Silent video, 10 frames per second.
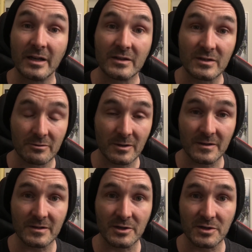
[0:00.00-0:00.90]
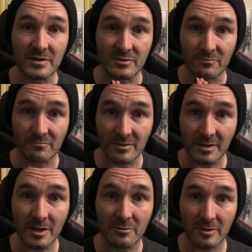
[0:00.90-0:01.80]
Serialization is a
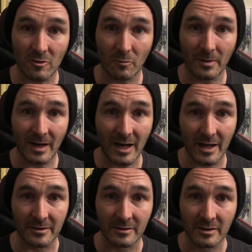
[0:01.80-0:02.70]
really critical part